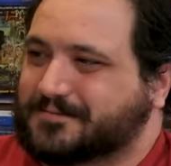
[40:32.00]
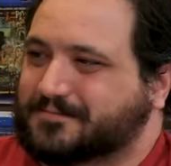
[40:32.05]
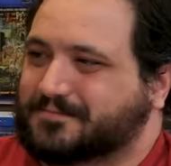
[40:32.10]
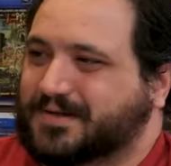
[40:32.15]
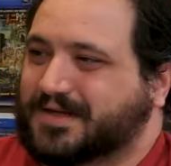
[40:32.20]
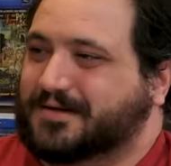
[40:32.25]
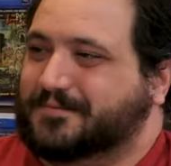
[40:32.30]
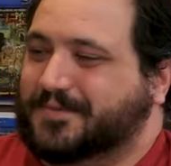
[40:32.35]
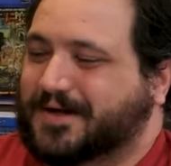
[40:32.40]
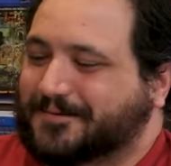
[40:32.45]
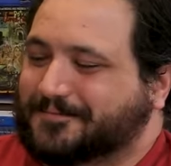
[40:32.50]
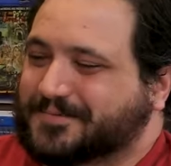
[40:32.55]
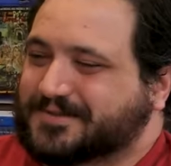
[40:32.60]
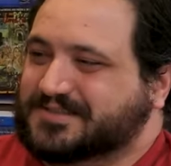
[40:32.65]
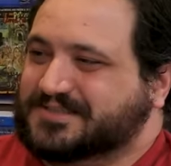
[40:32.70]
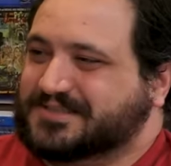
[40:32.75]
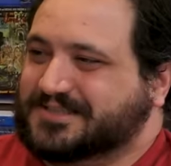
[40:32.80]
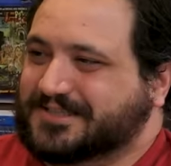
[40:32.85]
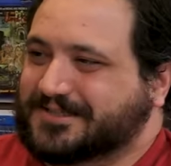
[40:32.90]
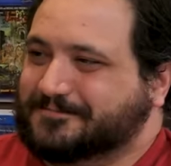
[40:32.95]
beat him up
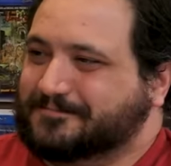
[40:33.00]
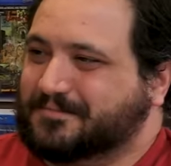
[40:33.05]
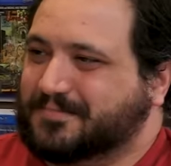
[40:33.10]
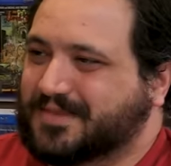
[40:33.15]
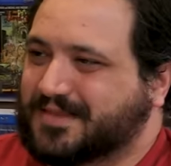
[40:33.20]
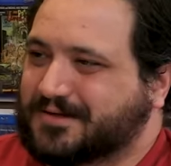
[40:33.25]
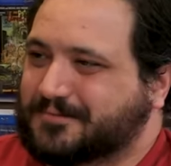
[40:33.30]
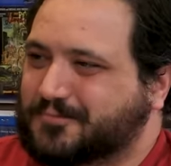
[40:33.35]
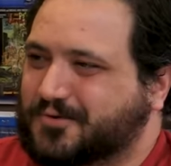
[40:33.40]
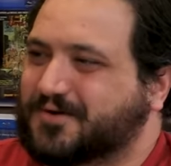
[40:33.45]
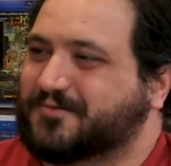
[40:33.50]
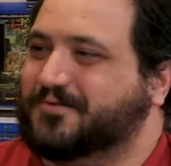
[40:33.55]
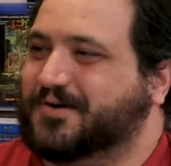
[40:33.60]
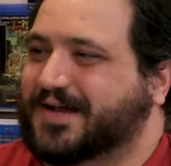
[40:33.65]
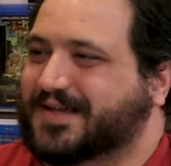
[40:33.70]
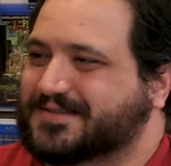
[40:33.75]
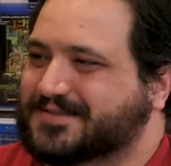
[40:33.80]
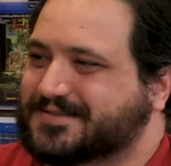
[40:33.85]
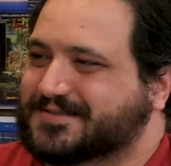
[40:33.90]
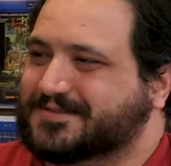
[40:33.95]
and shit. Mm. Poor
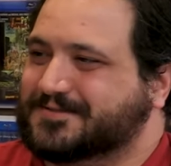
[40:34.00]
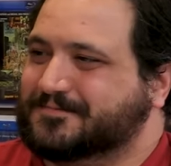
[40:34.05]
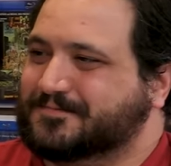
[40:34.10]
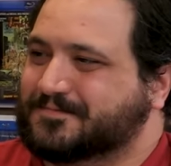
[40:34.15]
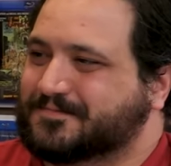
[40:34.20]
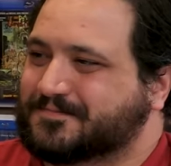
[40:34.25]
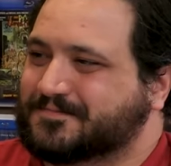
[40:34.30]
Francis.